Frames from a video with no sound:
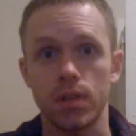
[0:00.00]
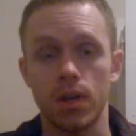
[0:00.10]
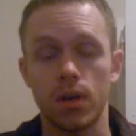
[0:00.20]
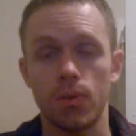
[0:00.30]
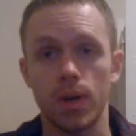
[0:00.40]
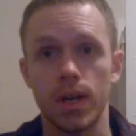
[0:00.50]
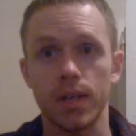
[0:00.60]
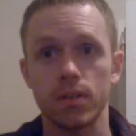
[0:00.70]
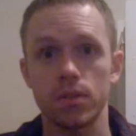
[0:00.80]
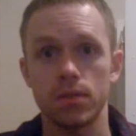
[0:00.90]
When
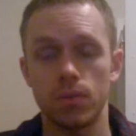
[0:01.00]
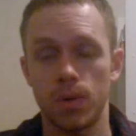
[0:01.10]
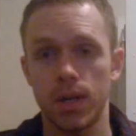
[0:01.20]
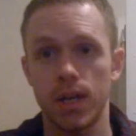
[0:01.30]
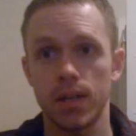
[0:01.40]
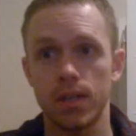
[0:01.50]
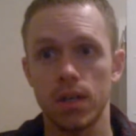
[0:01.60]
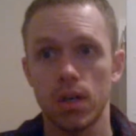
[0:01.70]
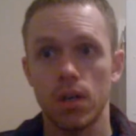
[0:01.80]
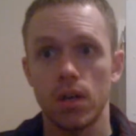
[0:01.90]
I
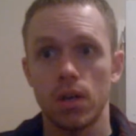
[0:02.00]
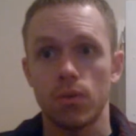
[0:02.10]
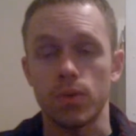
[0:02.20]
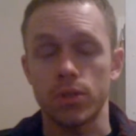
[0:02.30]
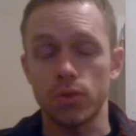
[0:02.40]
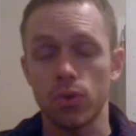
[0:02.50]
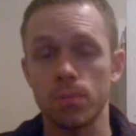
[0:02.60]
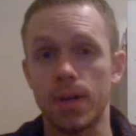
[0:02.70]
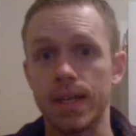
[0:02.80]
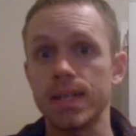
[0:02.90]
restored
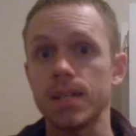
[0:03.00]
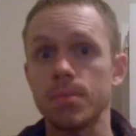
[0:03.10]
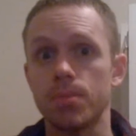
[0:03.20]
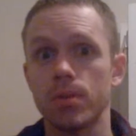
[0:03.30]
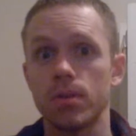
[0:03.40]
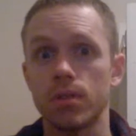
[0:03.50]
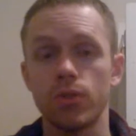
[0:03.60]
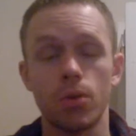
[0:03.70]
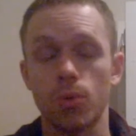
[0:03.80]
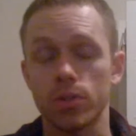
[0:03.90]
my hip,
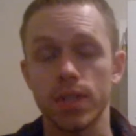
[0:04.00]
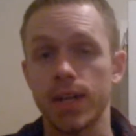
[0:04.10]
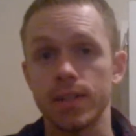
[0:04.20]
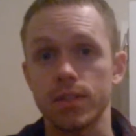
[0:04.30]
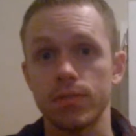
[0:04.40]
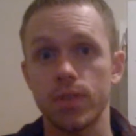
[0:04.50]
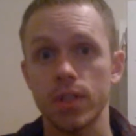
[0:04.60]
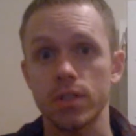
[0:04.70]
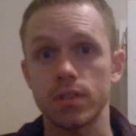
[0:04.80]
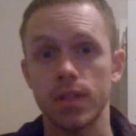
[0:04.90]
no more sinus
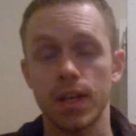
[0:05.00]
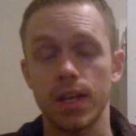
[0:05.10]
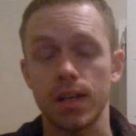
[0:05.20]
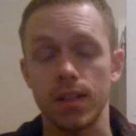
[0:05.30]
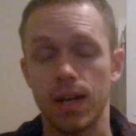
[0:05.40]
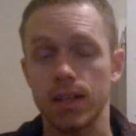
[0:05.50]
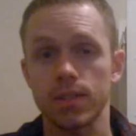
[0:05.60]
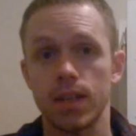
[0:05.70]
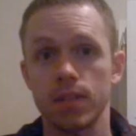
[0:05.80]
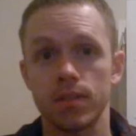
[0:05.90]
infections. I got a lot of
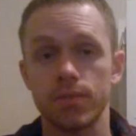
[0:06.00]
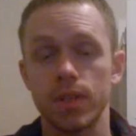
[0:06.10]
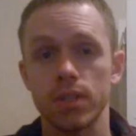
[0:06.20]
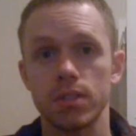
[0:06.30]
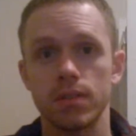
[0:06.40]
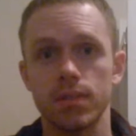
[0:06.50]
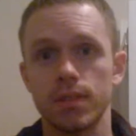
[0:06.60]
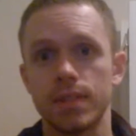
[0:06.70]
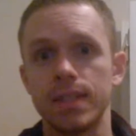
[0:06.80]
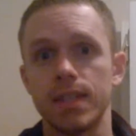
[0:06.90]
sinus infections as a
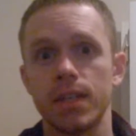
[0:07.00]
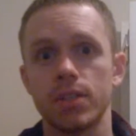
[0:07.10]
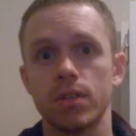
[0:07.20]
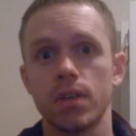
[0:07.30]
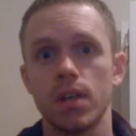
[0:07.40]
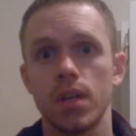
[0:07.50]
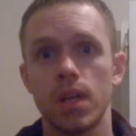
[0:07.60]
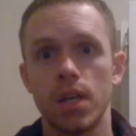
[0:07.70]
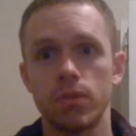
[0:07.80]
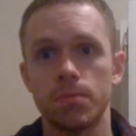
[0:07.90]
teenager.
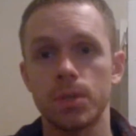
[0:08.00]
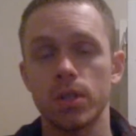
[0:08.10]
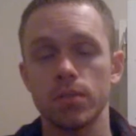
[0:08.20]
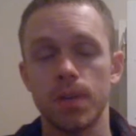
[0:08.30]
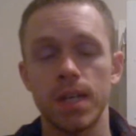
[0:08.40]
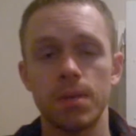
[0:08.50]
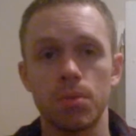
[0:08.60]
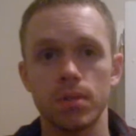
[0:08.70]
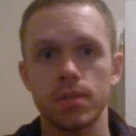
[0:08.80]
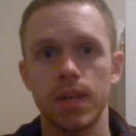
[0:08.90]
It was because my hip
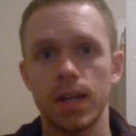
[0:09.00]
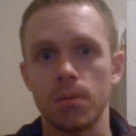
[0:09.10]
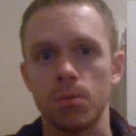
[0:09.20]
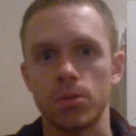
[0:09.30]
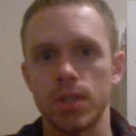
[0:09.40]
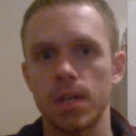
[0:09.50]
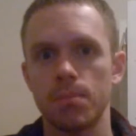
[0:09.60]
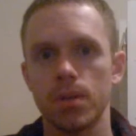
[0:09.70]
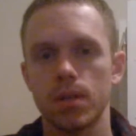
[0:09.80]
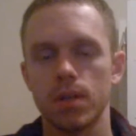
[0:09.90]
was in terrible shape,
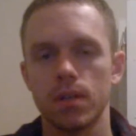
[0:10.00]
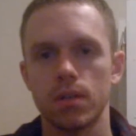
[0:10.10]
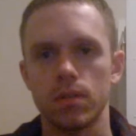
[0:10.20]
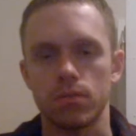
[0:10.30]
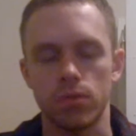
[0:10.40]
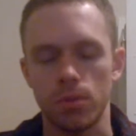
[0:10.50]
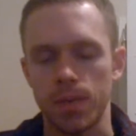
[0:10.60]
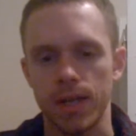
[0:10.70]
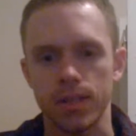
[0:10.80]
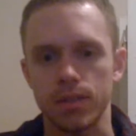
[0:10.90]
real
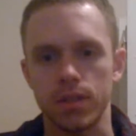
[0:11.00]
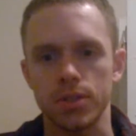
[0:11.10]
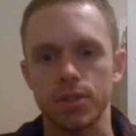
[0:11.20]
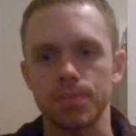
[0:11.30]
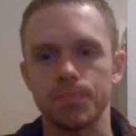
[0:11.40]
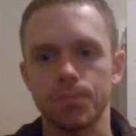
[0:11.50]
bad condition.